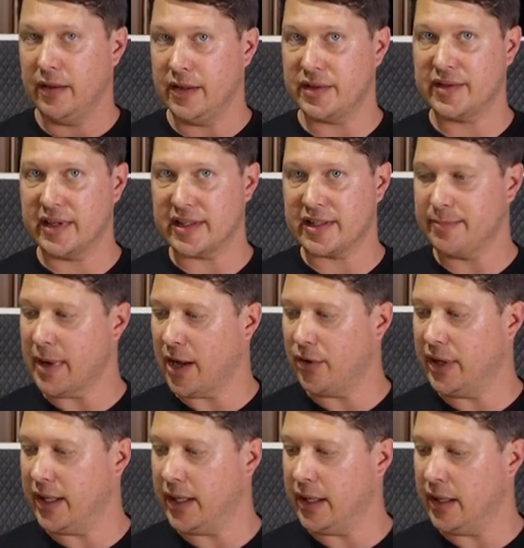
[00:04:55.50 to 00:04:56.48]
This gets
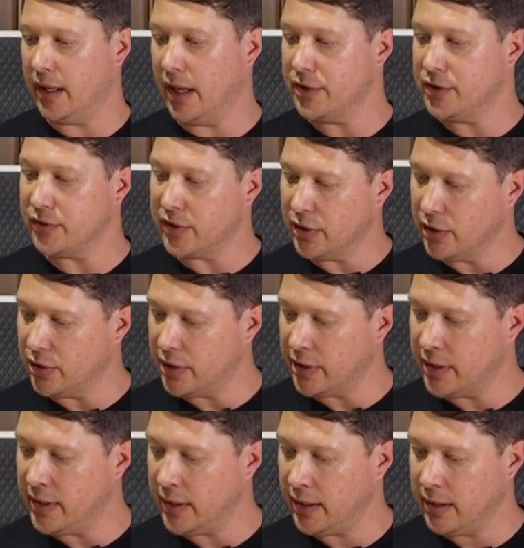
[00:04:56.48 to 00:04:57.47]
mounted under the
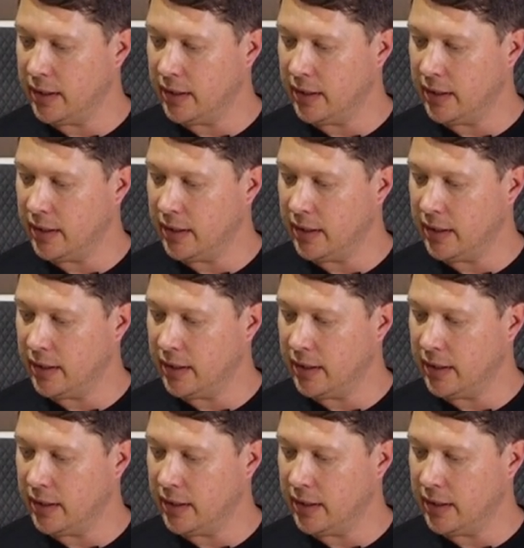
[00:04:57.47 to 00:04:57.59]
hood.